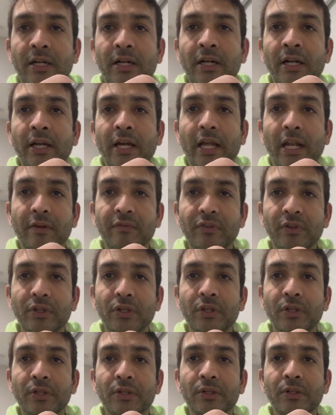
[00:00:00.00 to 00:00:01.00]
And if
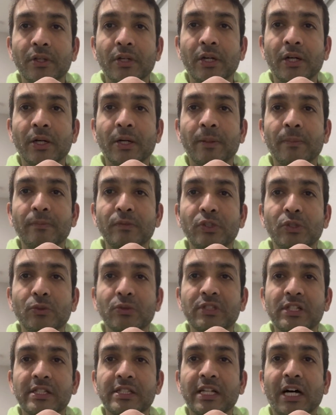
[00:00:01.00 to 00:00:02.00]
you
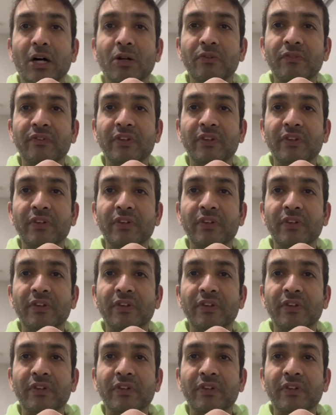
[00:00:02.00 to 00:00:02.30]
use the sound